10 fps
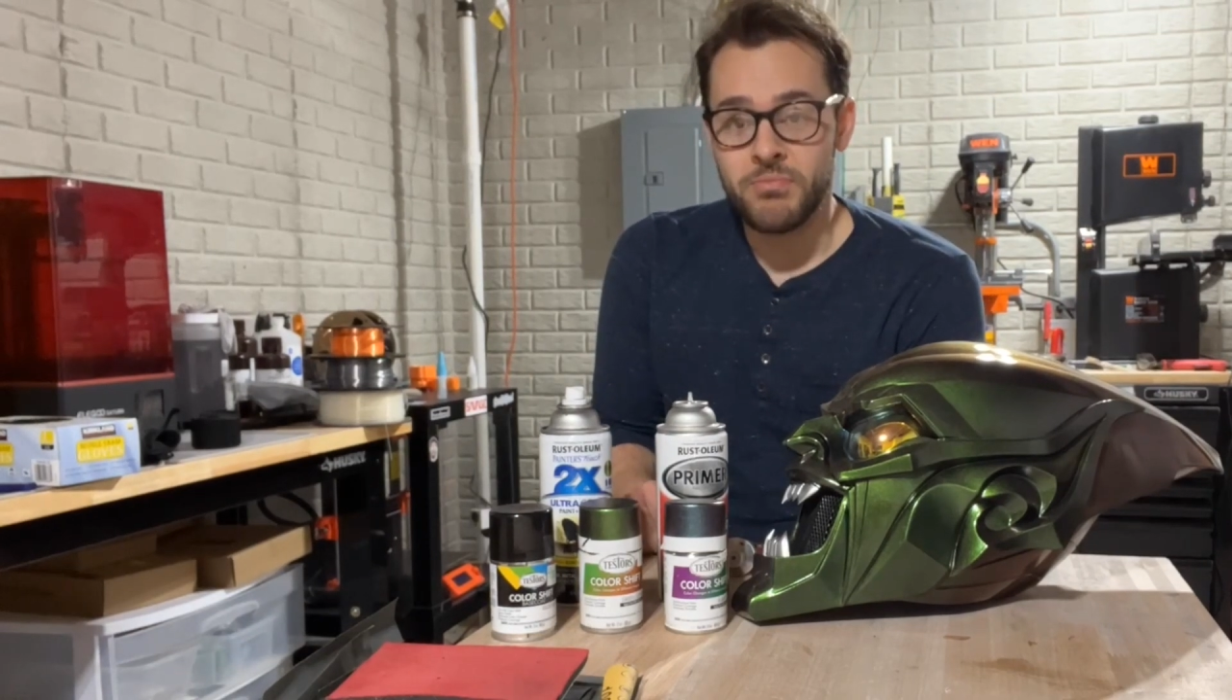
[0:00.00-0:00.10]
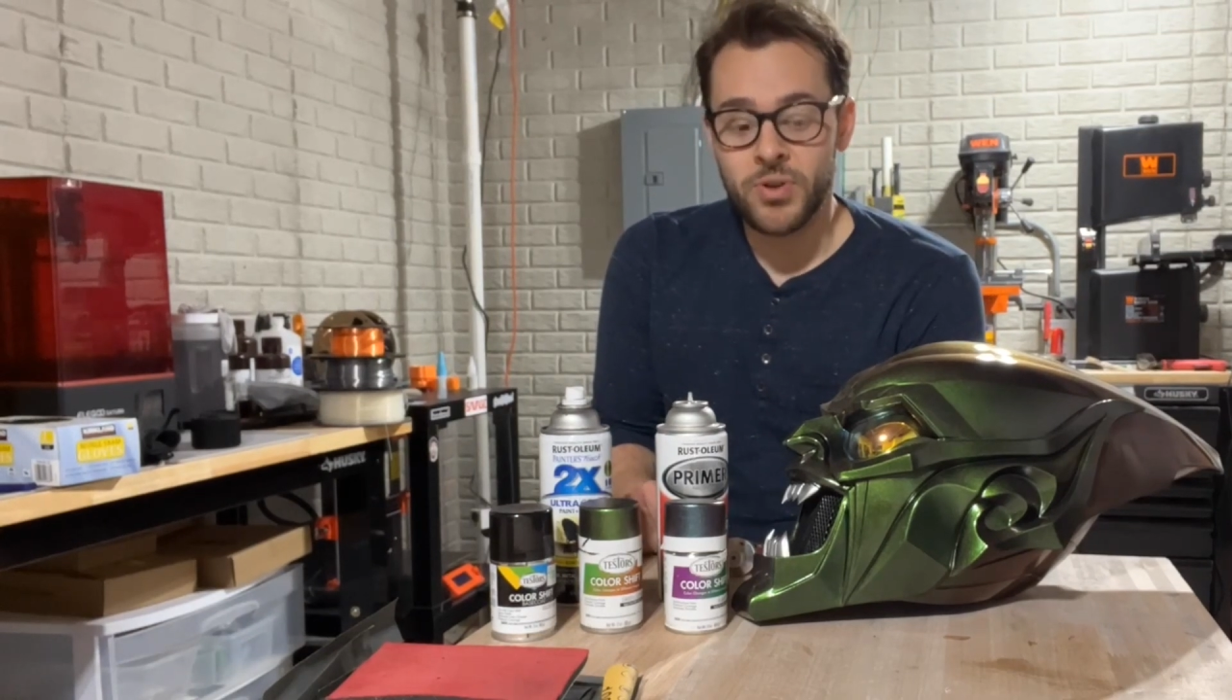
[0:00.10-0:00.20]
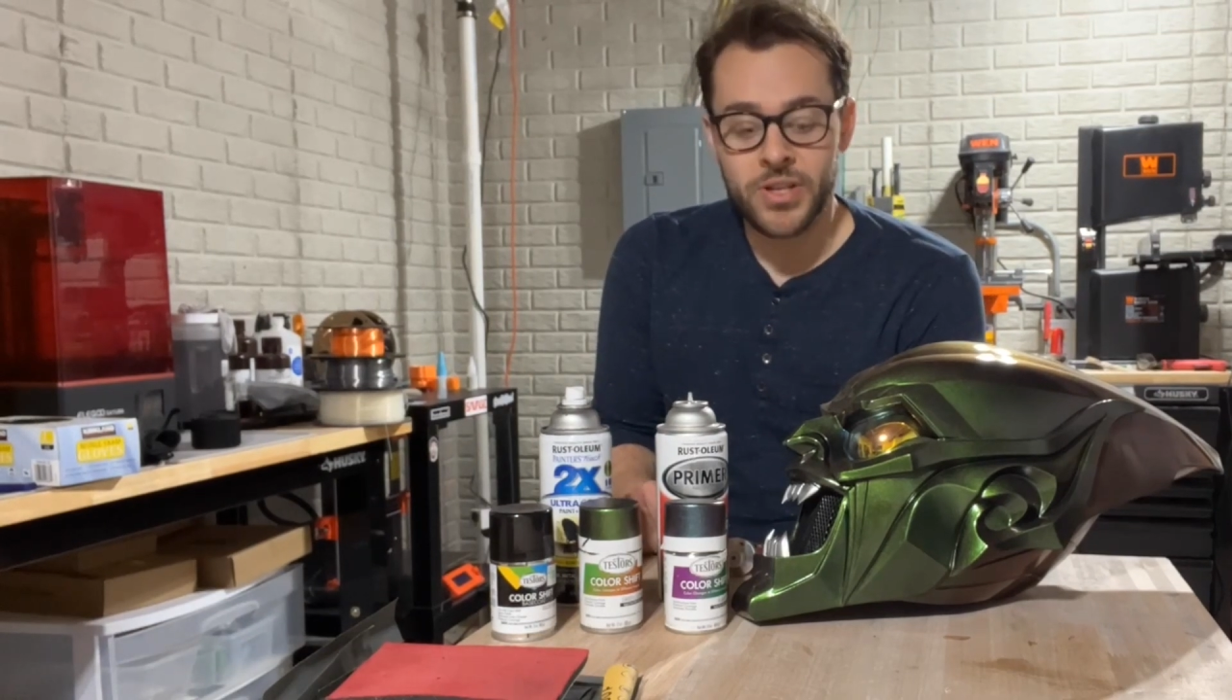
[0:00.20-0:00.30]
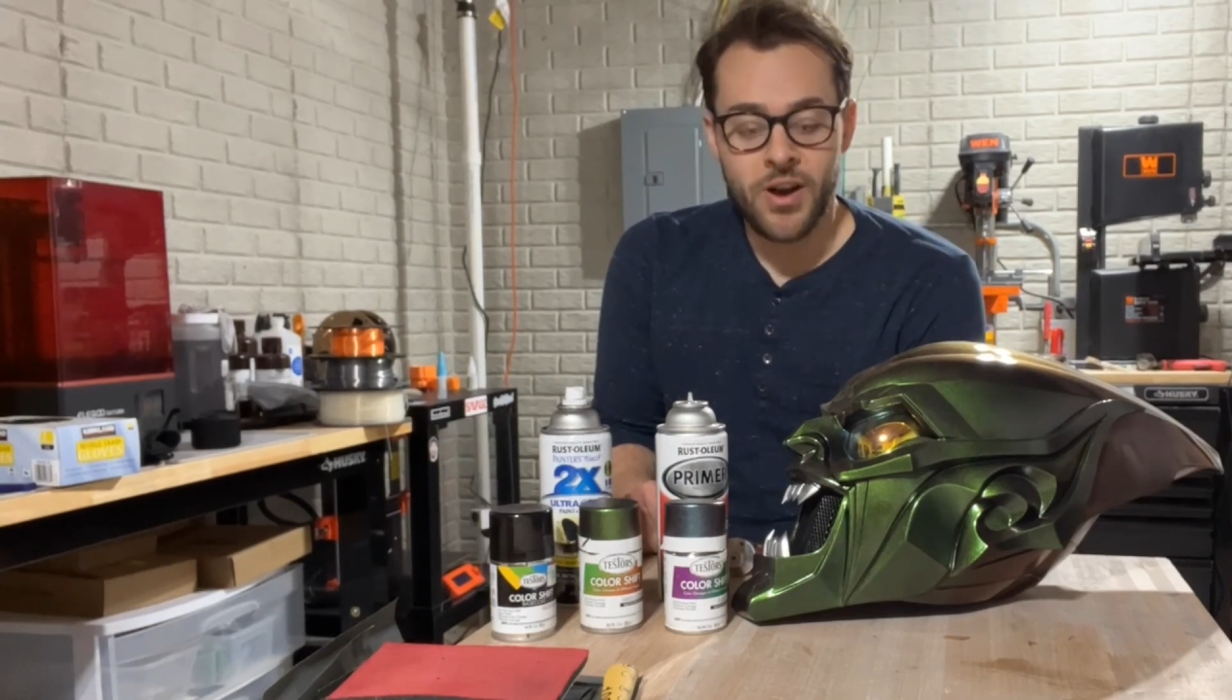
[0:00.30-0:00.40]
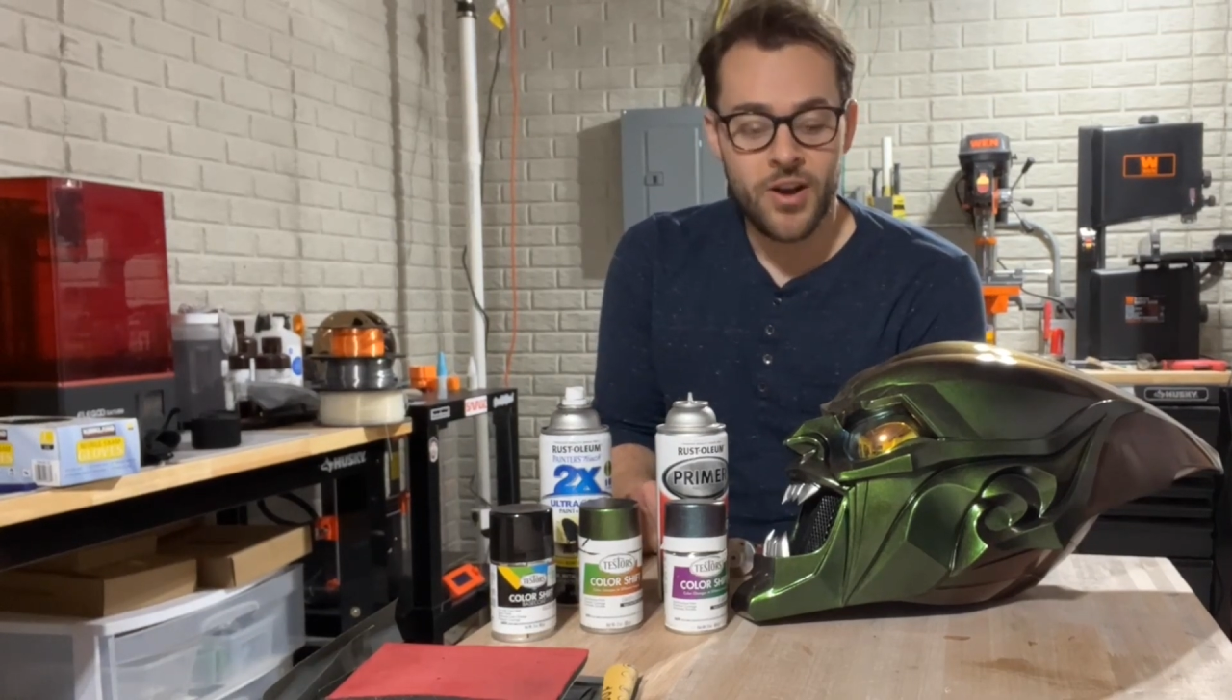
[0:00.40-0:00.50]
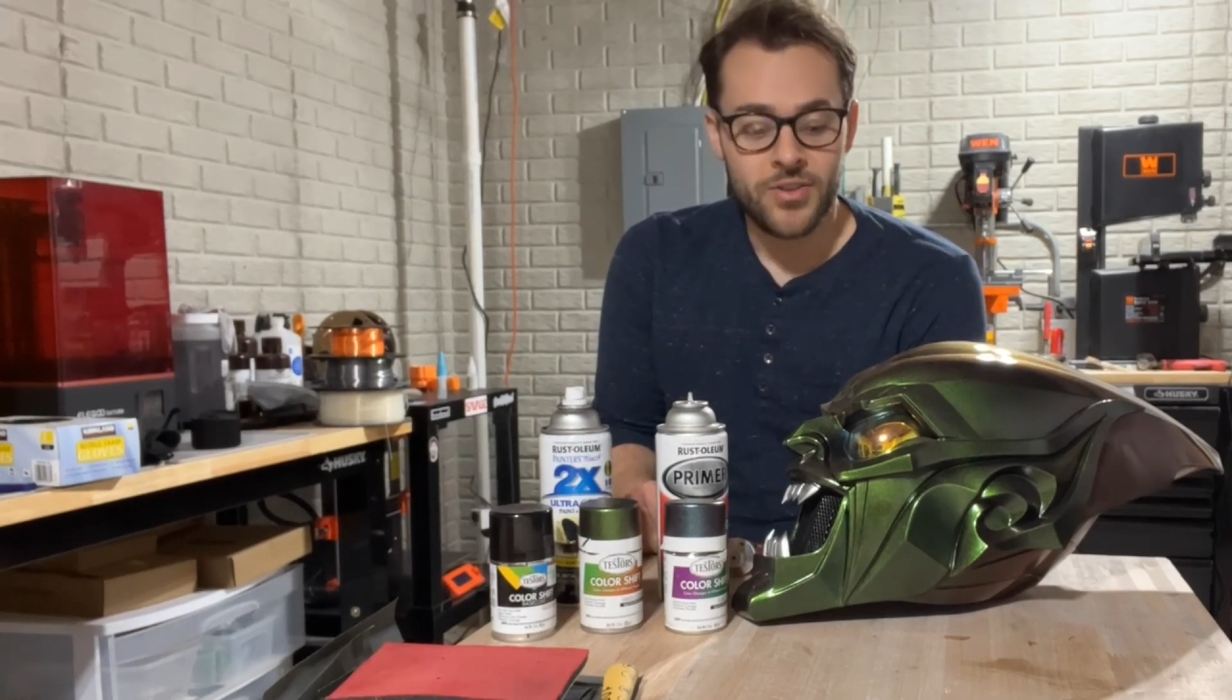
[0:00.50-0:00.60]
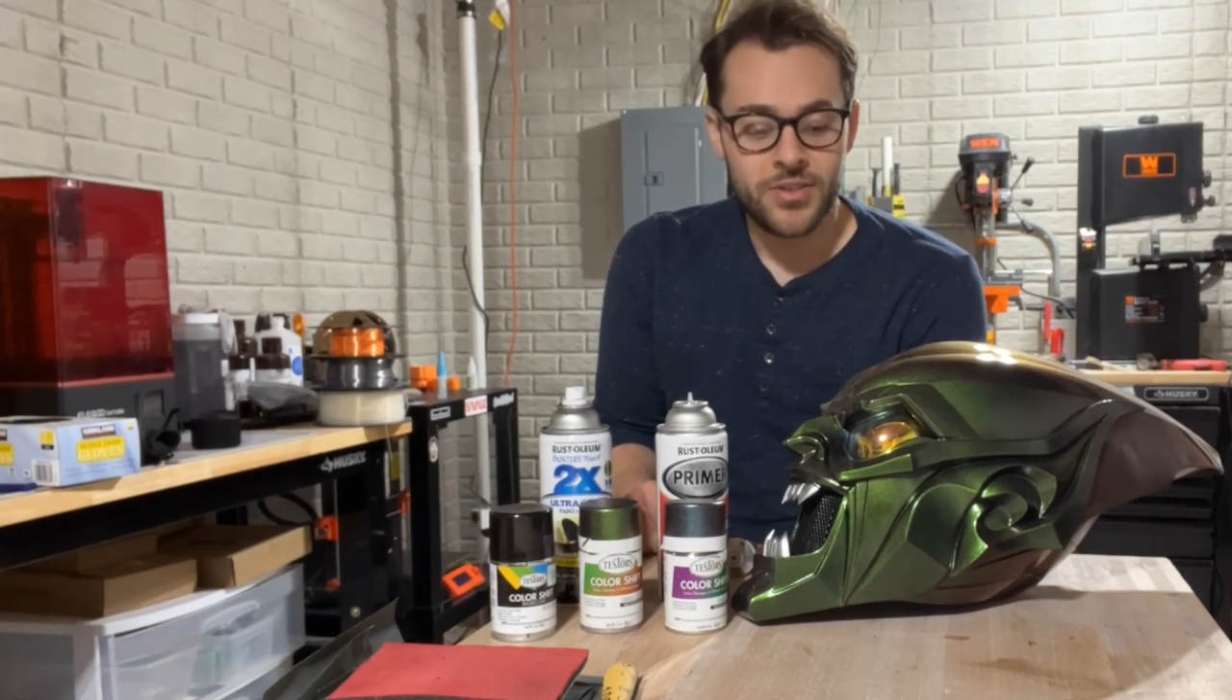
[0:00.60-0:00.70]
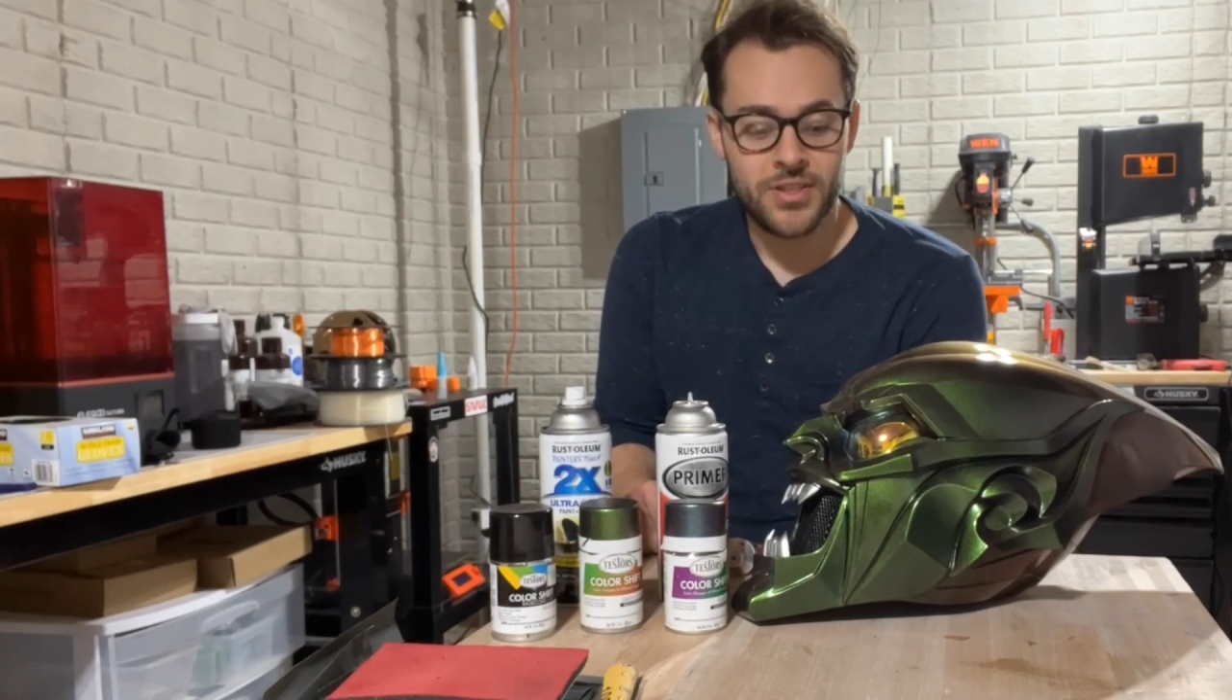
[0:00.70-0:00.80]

pretty hard